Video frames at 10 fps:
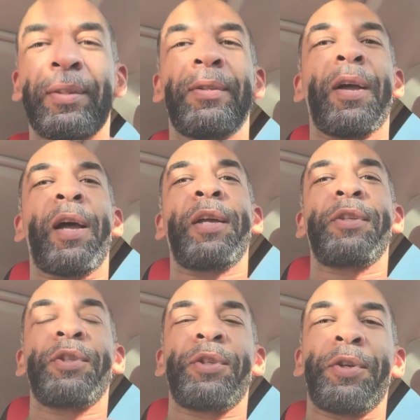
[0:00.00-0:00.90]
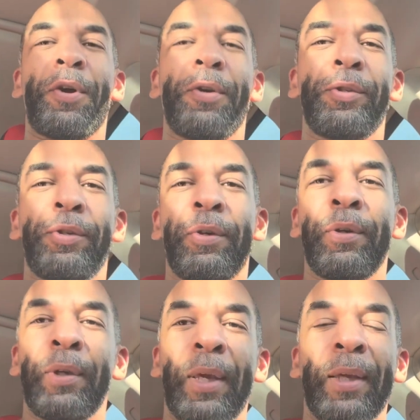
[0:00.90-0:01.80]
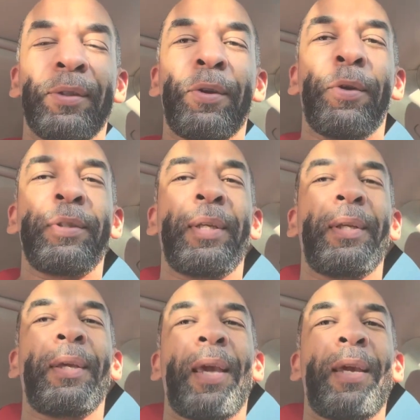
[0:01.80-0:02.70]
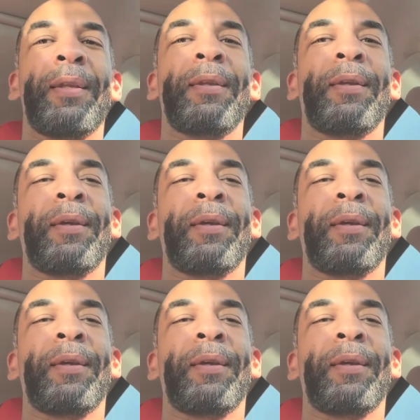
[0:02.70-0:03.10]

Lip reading: Dodge Charger SRT8.